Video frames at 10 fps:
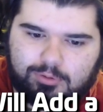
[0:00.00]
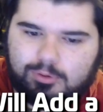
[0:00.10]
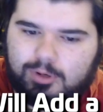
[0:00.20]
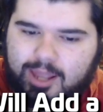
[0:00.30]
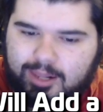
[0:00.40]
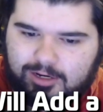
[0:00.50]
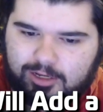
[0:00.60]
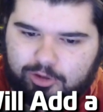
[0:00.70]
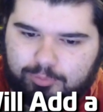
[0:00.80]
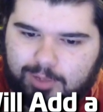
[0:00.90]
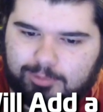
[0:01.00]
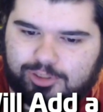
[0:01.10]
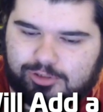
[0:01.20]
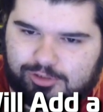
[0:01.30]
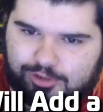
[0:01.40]
or add another
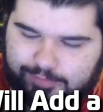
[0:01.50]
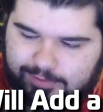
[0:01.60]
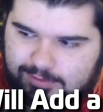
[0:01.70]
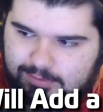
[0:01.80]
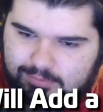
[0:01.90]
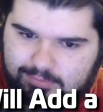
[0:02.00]
publisher service.